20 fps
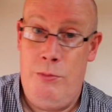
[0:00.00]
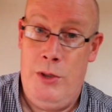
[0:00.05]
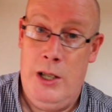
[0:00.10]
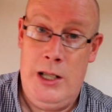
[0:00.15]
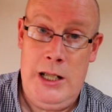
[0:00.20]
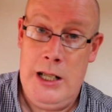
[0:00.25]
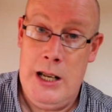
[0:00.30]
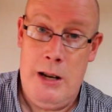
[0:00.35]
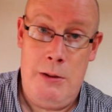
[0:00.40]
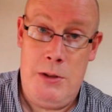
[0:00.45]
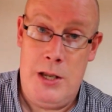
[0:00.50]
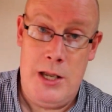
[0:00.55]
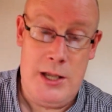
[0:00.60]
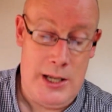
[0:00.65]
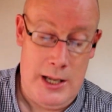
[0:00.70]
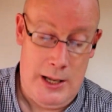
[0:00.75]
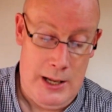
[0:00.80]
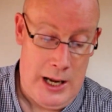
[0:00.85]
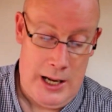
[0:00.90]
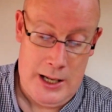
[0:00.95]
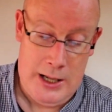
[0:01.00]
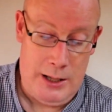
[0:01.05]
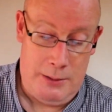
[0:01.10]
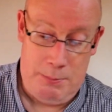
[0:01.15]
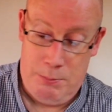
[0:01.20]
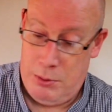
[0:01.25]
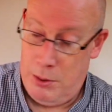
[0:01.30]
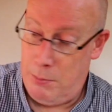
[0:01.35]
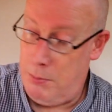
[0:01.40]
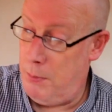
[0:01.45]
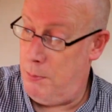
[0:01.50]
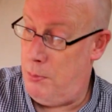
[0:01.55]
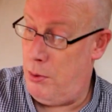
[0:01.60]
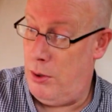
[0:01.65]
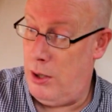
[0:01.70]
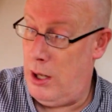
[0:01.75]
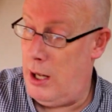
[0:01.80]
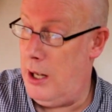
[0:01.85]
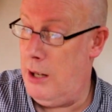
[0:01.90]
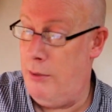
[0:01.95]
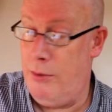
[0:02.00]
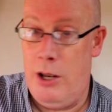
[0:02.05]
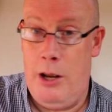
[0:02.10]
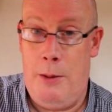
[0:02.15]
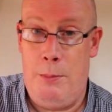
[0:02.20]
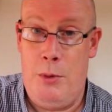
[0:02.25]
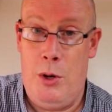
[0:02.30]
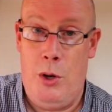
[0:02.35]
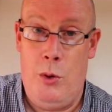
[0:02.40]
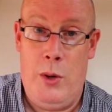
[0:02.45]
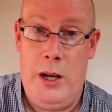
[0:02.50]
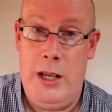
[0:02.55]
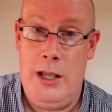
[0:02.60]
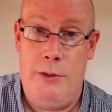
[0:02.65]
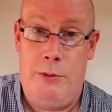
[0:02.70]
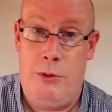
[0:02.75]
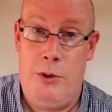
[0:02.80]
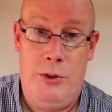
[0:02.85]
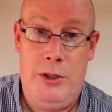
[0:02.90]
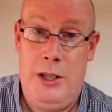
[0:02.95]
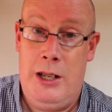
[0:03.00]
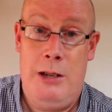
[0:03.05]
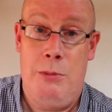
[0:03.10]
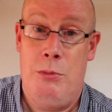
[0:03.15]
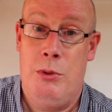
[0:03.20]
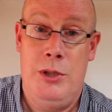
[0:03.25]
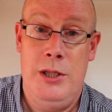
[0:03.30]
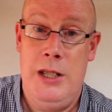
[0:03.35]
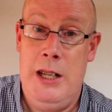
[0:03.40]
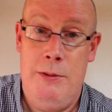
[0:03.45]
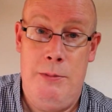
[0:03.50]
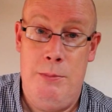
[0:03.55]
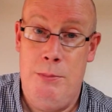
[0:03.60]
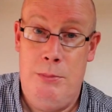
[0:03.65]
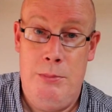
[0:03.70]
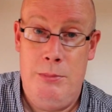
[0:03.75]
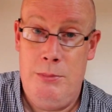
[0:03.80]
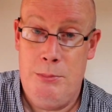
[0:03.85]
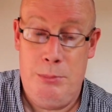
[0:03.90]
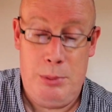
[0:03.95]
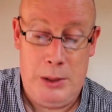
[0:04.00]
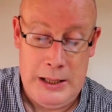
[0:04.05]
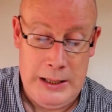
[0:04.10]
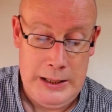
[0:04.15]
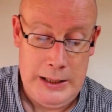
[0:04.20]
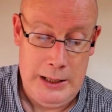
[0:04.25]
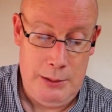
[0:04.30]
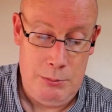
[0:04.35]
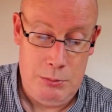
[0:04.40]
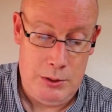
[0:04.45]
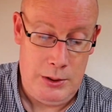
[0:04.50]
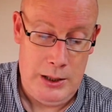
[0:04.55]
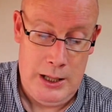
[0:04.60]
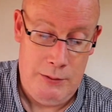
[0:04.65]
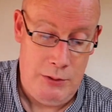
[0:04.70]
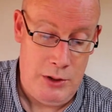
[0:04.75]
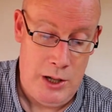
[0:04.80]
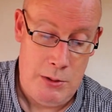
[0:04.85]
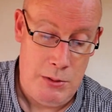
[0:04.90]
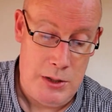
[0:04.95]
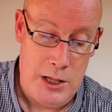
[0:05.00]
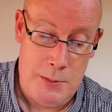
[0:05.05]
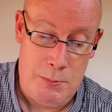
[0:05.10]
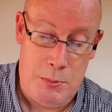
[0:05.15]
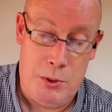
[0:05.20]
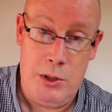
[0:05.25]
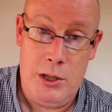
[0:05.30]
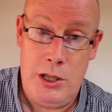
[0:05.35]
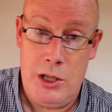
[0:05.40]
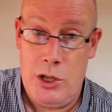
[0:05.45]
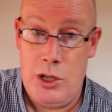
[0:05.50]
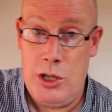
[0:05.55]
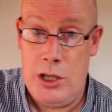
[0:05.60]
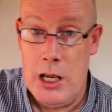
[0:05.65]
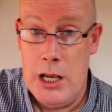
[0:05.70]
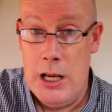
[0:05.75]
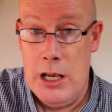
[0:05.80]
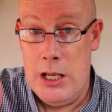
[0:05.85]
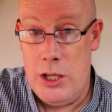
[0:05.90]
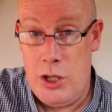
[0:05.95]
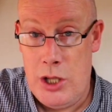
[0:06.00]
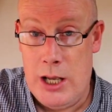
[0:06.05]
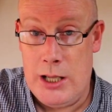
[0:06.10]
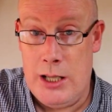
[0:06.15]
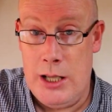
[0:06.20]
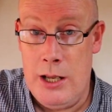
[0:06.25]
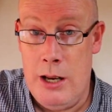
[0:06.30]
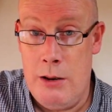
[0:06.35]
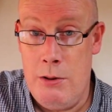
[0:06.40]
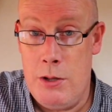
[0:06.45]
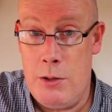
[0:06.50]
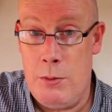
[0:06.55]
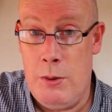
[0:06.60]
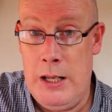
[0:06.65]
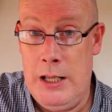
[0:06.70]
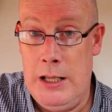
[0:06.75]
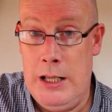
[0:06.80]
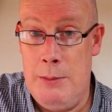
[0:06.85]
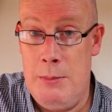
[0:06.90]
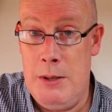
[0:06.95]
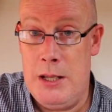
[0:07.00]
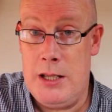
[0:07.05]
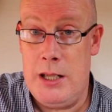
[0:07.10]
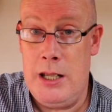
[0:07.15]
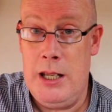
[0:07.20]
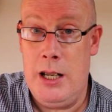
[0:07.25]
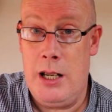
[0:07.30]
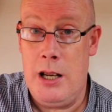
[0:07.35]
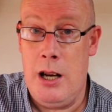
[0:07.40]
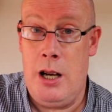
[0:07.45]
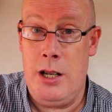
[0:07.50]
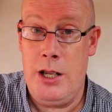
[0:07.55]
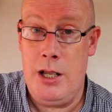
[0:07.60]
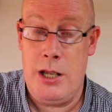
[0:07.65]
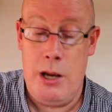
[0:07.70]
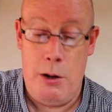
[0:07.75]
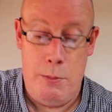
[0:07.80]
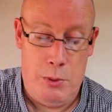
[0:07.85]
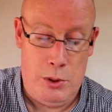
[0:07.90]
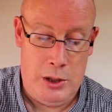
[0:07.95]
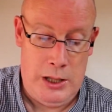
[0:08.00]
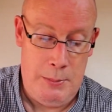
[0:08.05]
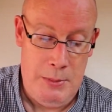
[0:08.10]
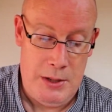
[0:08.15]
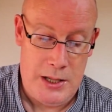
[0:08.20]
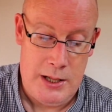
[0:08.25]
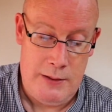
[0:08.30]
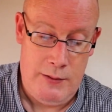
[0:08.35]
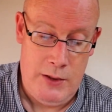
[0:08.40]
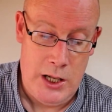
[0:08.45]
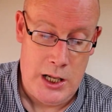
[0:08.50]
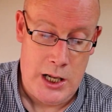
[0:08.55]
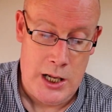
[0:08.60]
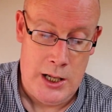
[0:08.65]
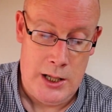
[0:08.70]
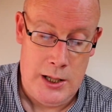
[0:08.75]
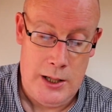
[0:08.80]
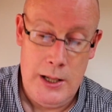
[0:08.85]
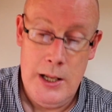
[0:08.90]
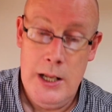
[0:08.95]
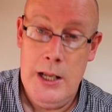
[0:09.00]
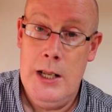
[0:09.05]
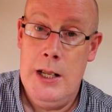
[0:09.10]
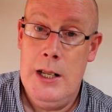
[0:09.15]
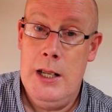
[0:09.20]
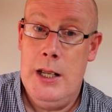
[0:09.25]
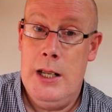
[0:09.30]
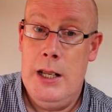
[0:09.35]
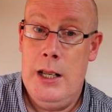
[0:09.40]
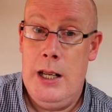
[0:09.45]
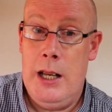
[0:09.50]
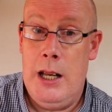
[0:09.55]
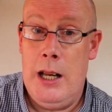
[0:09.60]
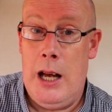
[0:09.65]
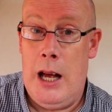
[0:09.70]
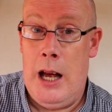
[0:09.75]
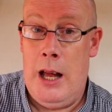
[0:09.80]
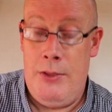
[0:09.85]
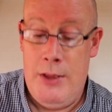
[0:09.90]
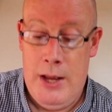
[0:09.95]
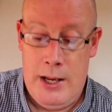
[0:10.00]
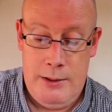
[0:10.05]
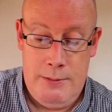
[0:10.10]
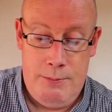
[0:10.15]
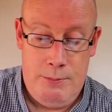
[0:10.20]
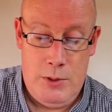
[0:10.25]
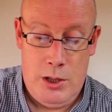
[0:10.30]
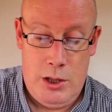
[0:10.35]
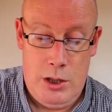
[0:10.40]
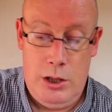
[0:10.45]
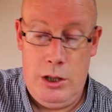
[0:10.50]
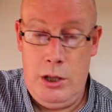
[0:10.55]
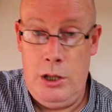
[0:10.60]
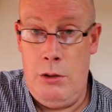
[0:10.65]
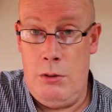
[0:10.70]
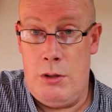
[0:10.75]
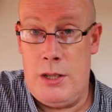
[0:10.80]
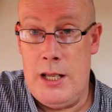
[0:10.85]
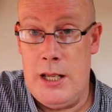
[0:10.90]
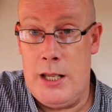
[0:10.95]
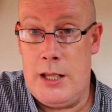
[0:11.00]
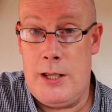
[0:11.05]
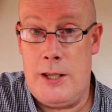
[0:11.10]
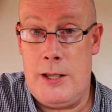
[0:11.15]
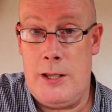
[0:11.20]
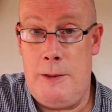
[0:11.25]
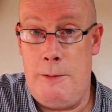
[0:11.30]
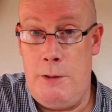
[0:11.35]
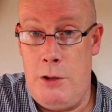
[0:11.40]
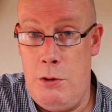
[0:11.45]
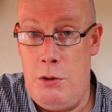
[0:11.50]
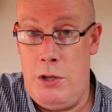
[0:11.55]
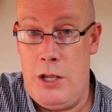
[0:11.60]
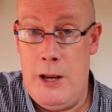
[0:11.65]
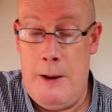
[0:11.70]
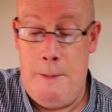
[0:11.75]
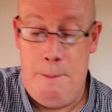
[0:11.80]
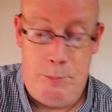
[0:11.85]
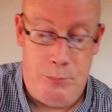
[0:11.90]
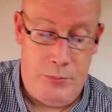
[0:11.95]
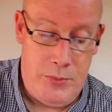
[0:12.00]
really notice it. I could probably put a hell of a lot more weight in the front and it wouldn't even blink, it wouldn't even notice. But check the nose weight limit of your car, your tow ball limit of your car, and then use your